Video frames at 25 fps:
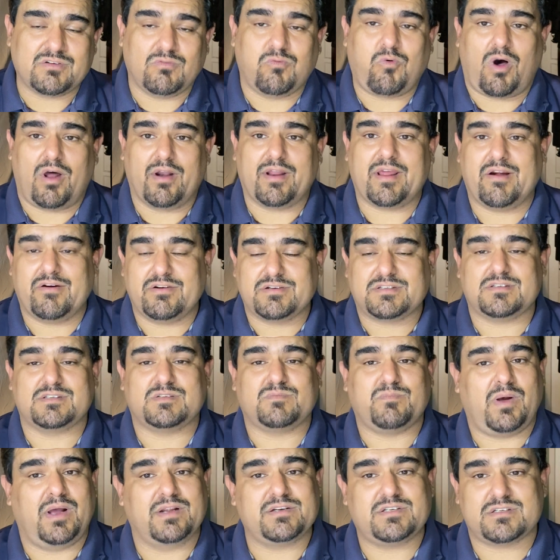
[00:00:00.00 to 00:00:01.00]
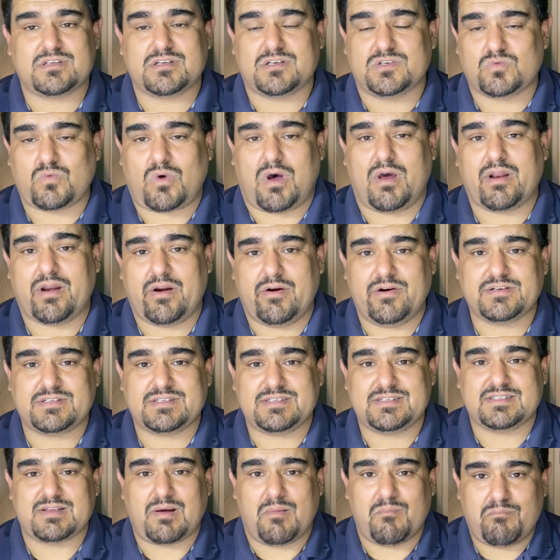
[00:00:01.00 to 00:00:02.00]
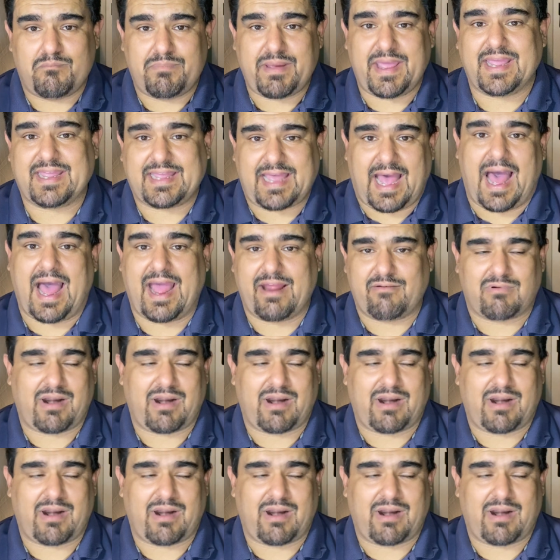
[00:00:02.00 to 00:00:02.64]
of Walt Harris's punches because Walt Harris is a big guy,